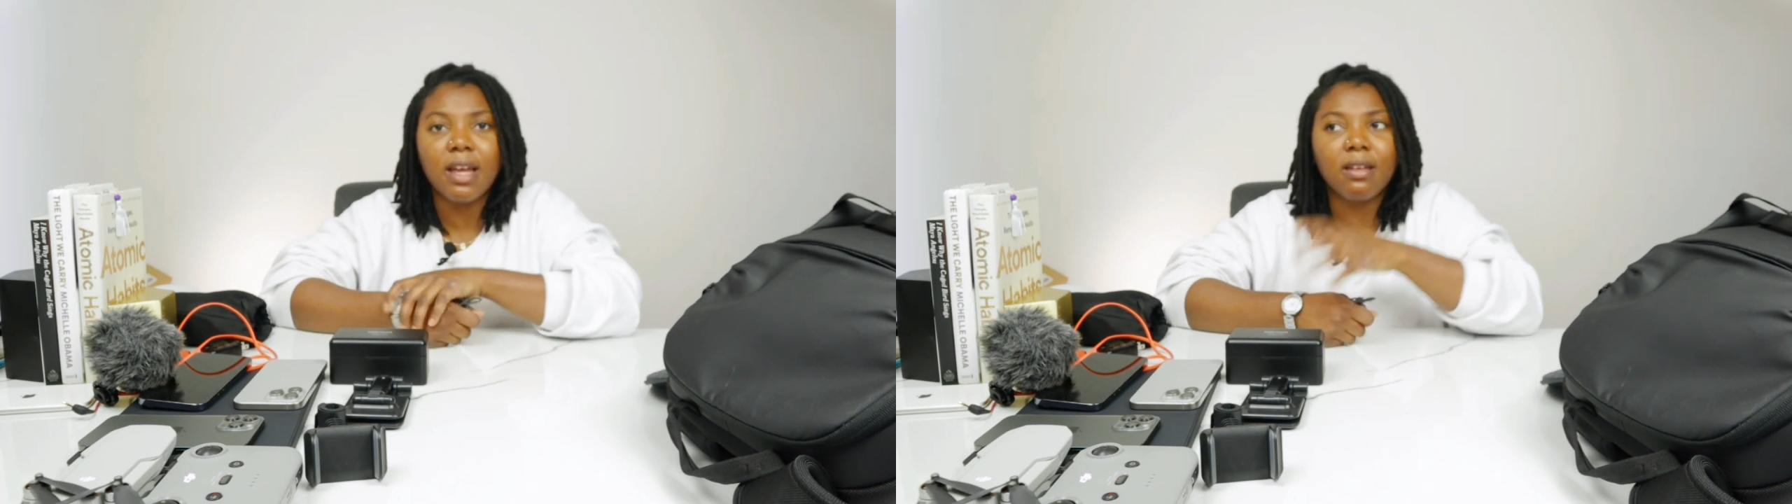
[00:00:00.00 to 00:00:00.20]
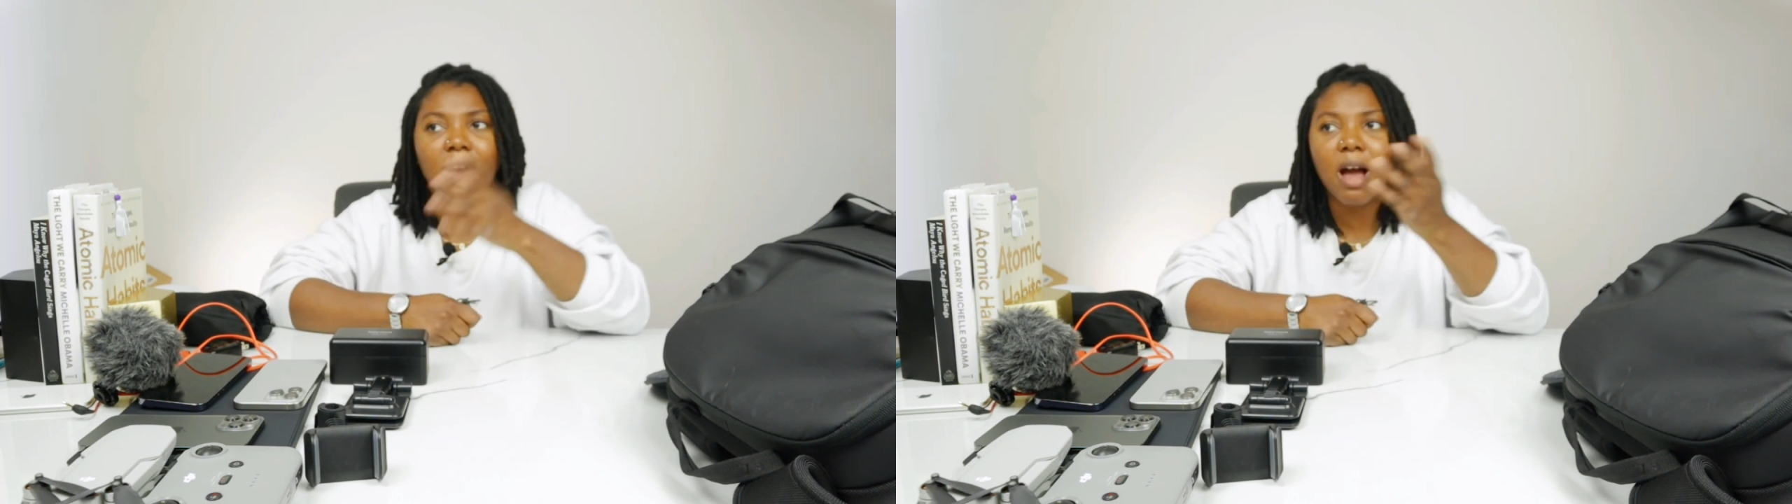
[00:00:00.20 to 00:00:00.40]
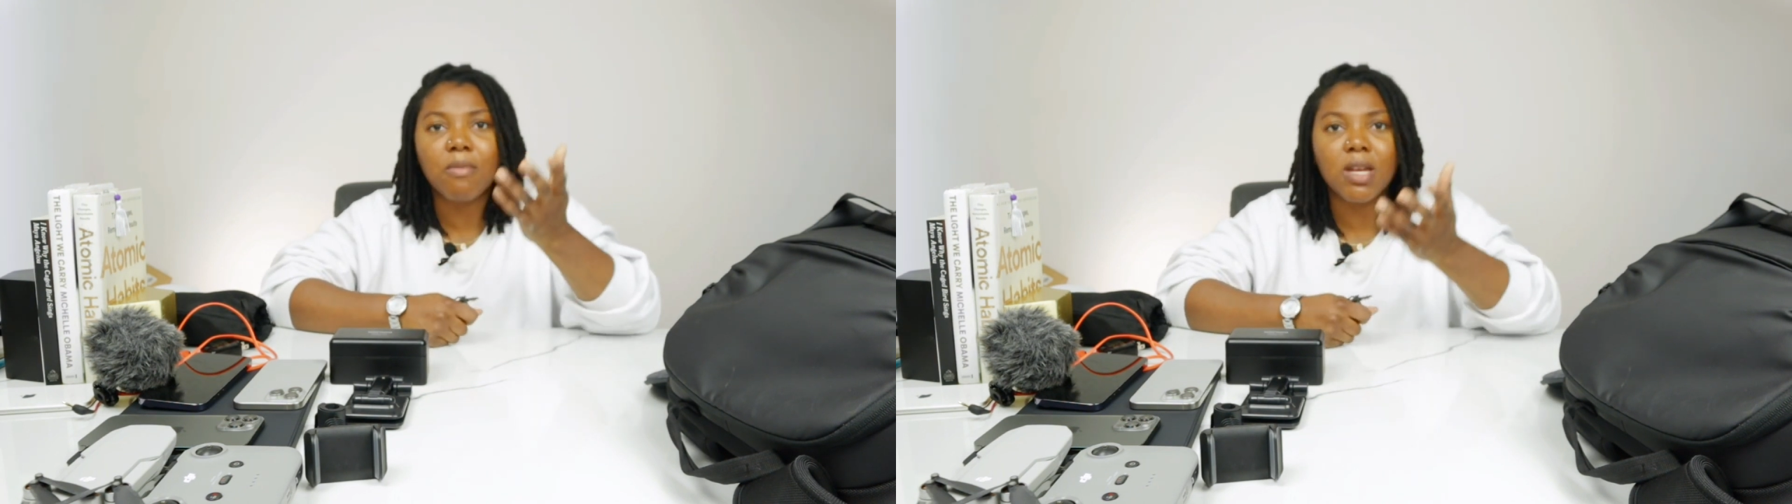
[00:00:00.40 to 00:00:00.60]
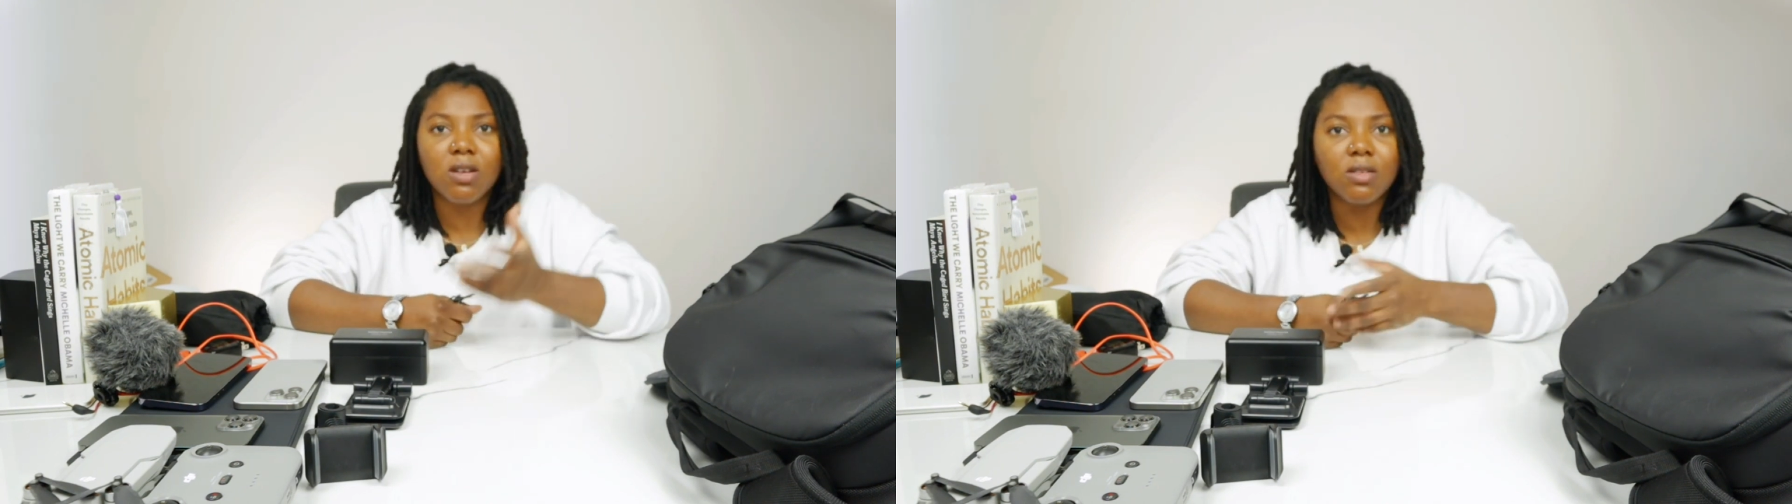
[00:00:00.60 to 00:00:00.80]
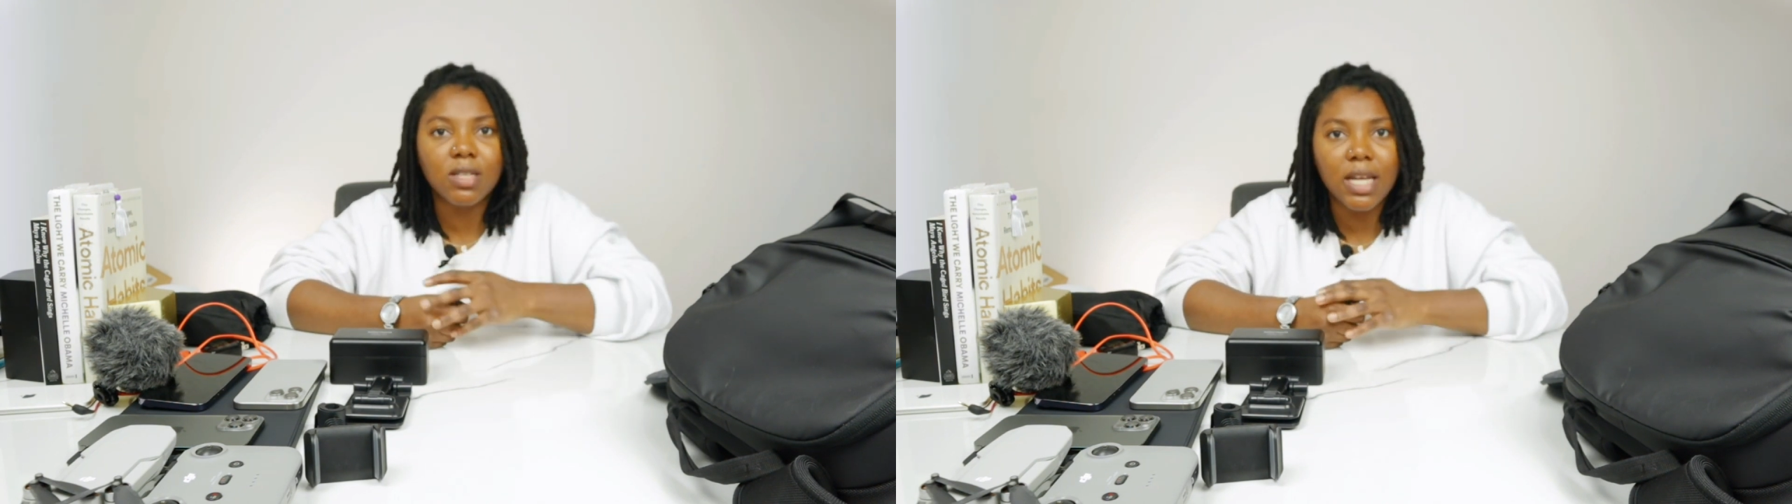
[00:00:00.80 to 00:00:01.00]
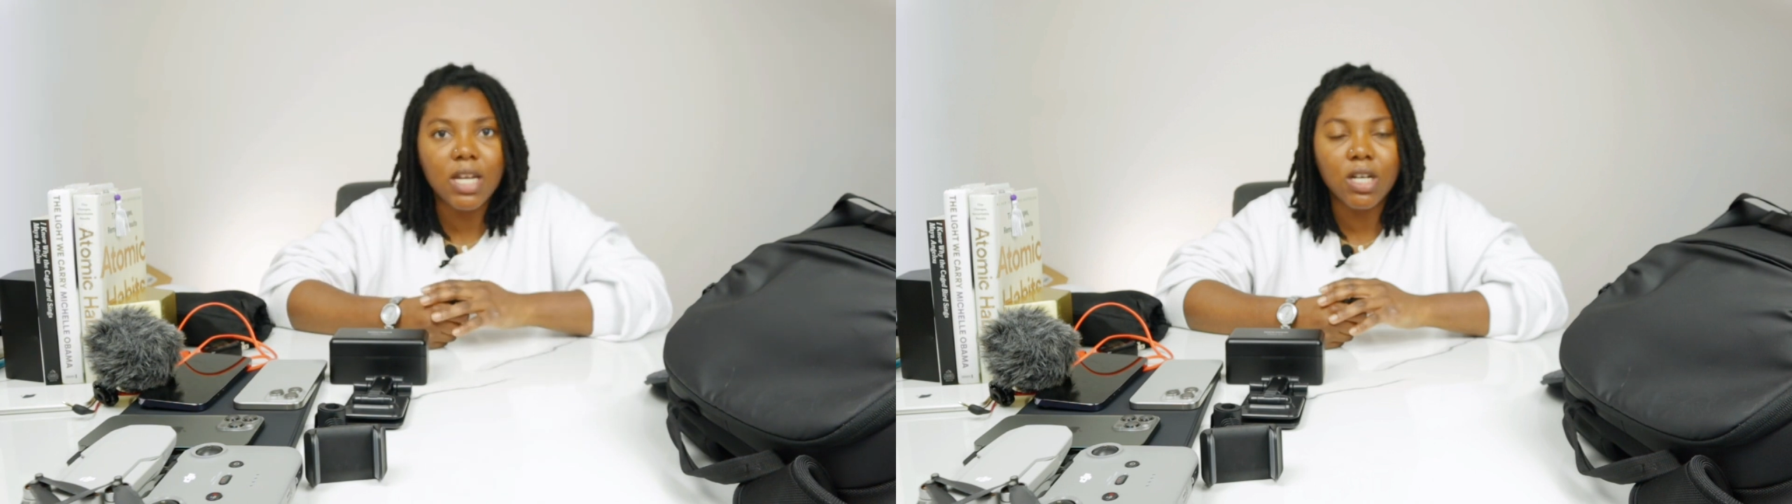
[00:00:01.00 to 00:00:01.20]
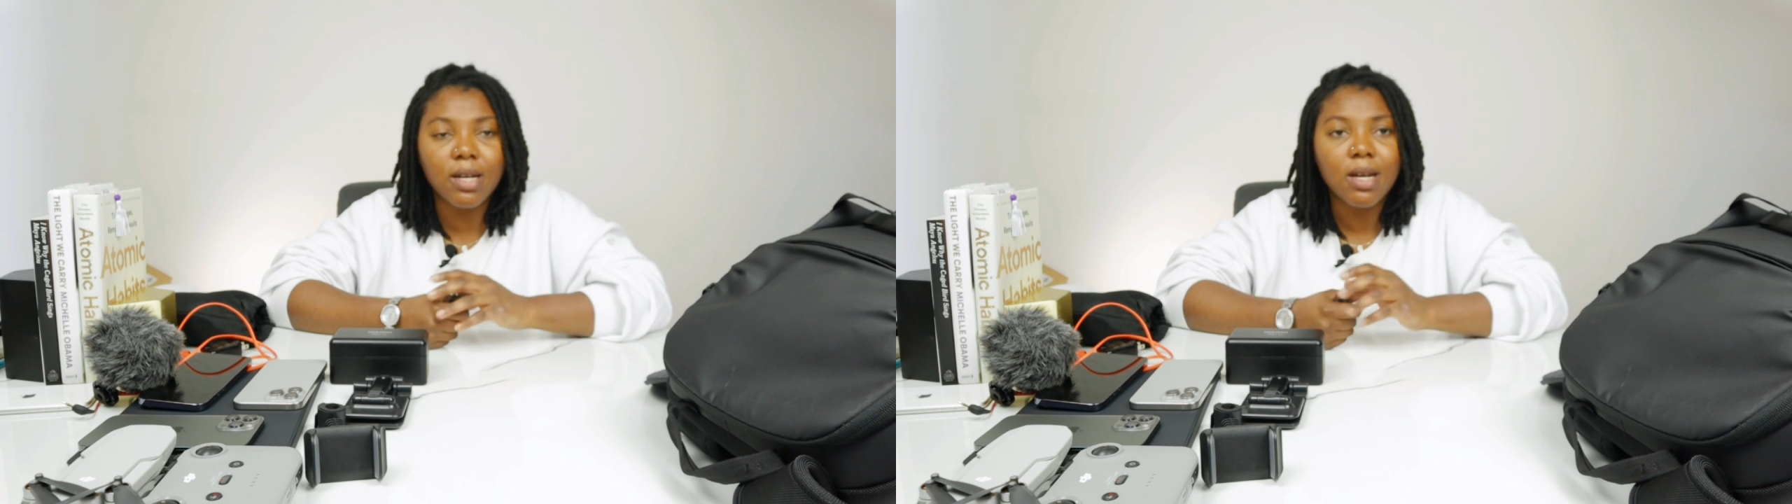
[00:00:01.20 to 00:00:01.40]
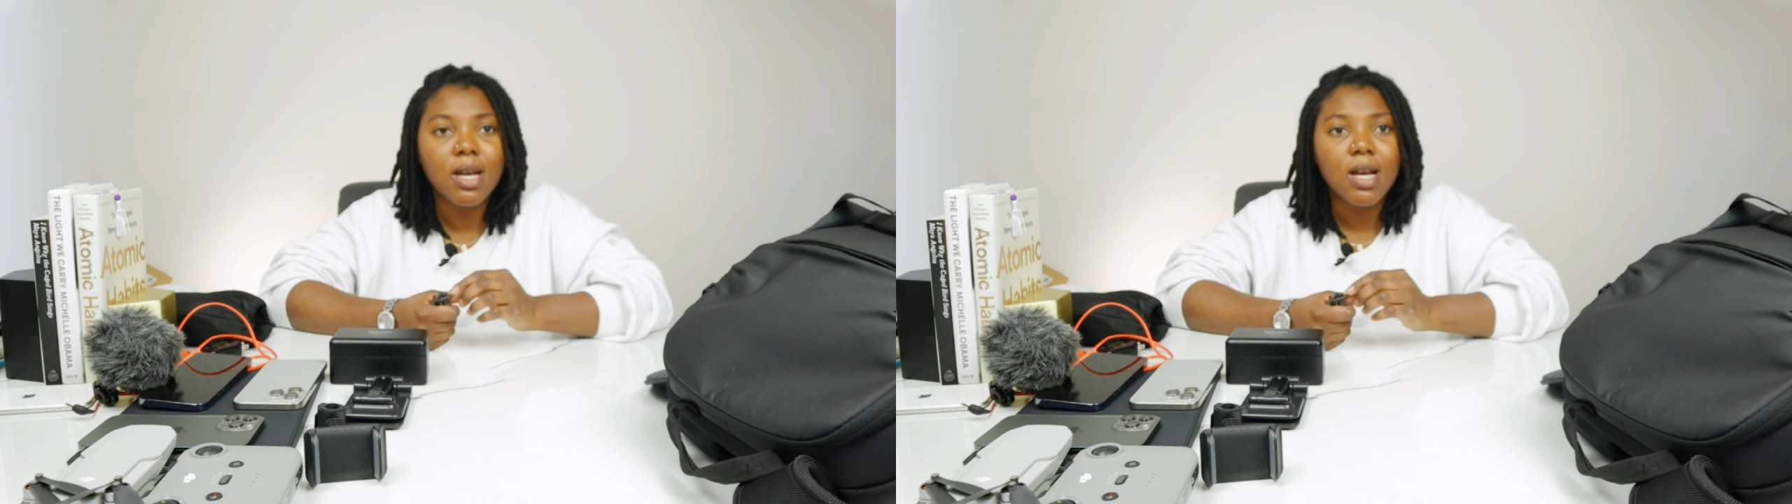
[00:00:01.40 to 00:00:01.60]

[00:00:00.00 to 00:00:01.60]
like how many years later.